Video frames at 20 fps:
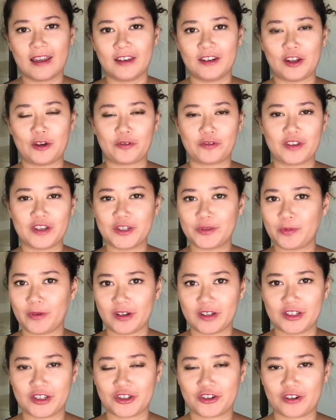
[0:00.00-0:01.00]
Now this
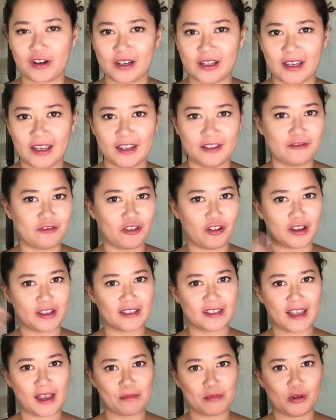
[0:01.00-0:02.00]
one is tricky. For
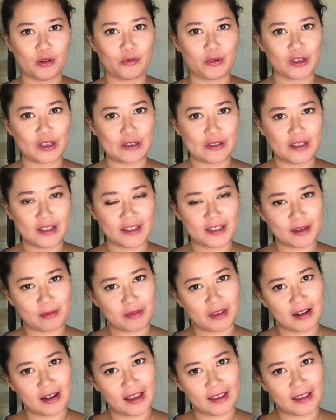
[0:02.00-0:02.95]
example, when you see something